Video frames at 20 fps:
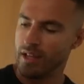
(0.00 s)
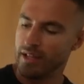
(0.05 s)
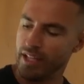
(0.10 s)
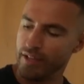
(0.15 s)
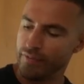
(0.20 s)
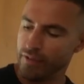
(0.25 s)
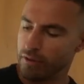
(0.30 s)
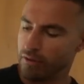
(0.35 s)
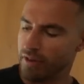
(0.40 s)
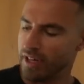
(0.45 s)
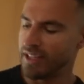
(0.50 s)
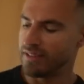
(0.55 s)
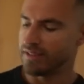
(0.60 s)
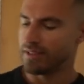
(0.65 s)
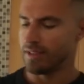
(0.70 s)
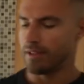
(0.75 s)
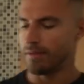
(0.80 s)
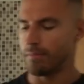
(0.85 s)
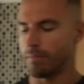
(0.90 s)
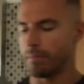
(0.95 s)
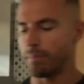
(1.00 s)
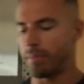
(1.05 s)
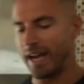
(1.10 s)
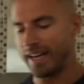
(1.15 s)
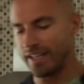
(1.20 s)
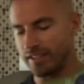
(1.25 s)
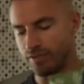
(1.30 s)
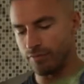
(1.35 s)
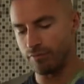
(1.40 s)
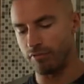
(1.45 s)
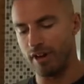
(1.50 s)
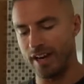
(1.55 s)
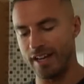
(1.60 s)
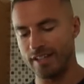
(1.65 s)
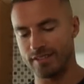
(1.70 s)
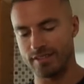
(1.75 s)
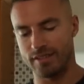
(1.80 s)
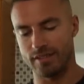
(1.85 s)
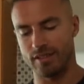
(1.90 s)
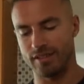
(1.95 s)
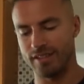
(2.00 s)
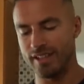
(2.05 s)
Leafy greens, packets of rice.